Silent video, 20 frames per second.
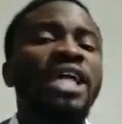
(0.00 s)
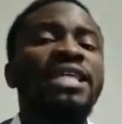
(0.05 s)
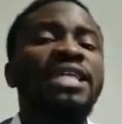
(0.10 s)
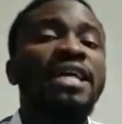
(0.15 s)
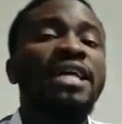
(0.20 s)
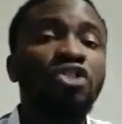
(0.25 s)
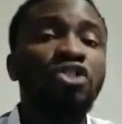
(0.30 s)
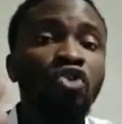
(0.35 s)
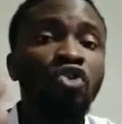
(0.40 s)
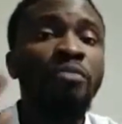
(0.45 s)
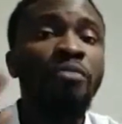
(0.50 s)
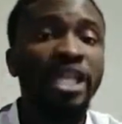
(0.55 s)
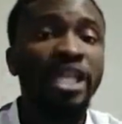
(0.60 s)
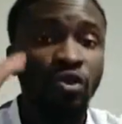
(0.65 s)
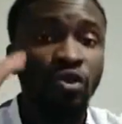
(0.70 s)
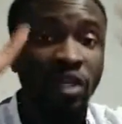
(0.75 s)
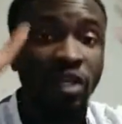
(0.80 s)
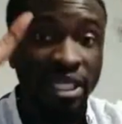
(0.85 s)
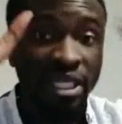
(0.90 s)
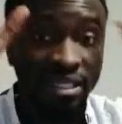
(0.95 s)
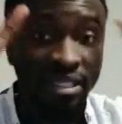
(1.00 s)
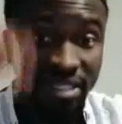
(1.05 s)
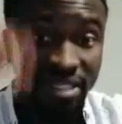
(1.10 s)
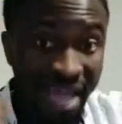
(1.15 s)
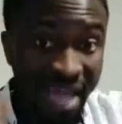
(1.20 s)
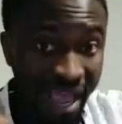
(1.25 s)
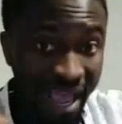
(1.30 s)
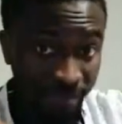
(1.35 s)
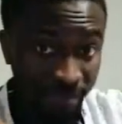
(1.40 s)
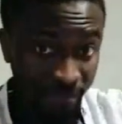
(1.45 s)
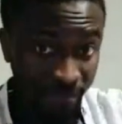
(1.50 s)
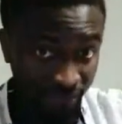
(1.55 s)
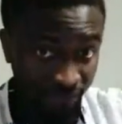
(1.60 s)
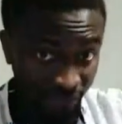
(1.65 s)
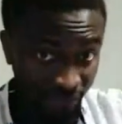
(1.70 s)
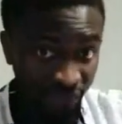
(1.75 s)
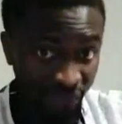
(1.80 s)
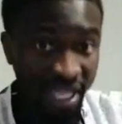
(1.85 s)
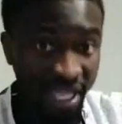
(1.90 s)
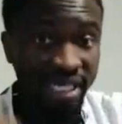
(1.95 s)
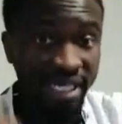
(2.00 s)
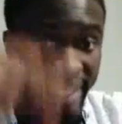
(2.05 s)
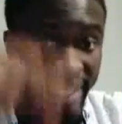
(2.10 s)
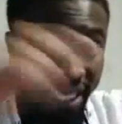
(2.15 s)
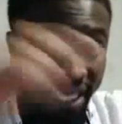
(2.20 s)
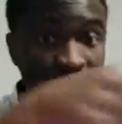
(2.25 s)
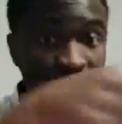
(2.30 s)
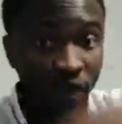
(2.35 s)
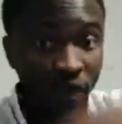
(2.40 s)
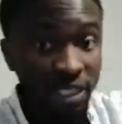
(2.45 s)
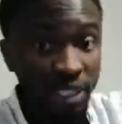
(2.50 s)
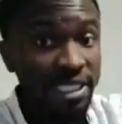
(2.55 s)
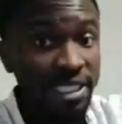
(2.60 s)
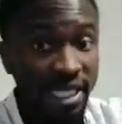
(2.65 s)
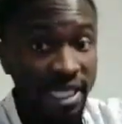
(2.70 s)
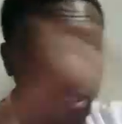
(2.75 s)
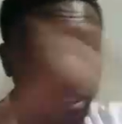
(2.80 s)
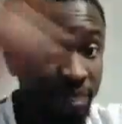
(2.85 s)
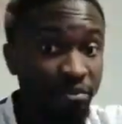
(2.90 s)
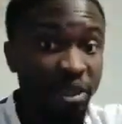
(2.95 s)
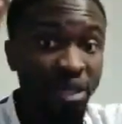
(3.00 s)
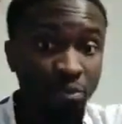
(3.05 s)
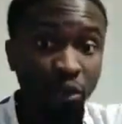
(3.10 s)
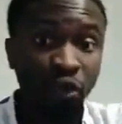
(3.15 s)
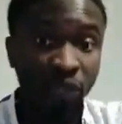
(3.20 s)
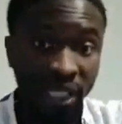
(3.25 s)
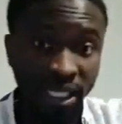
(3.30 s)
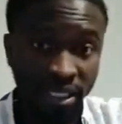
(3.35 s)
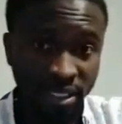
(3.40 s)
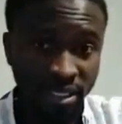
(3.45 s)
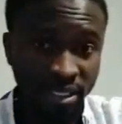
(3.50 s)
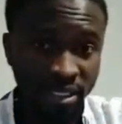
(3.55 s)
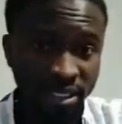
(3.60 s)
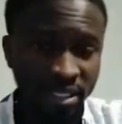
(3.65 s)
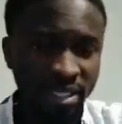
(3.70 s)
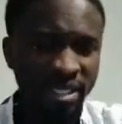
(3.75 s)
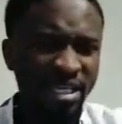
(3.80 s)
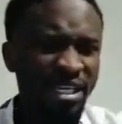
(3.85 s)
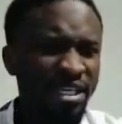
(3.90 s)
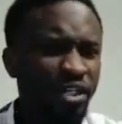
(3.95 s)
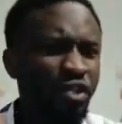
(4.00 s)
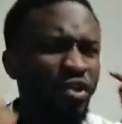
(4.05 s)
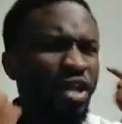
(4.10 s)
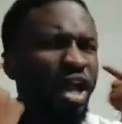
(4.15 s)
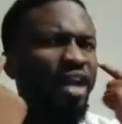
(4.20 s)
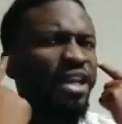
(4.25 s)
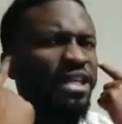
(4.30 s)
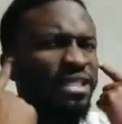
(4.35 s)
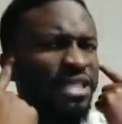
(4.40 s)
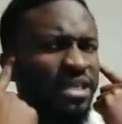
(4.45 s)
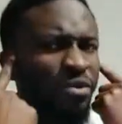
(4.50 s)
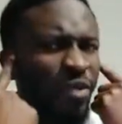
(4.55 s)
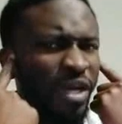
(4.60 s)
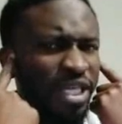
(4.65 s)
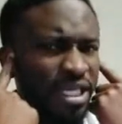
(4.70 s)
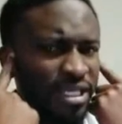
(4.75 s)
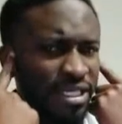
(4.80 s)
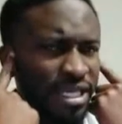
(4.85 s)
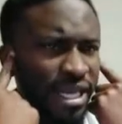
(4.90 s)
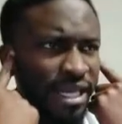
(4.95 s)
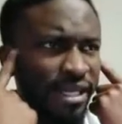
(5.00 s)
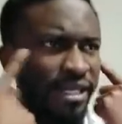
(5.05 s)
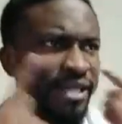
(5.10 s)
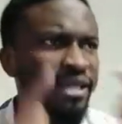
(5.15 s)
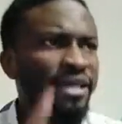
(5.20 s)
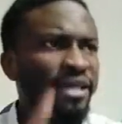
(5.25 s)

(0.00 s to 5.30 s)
assume it was his time that he was telling people this. So now listen what he said.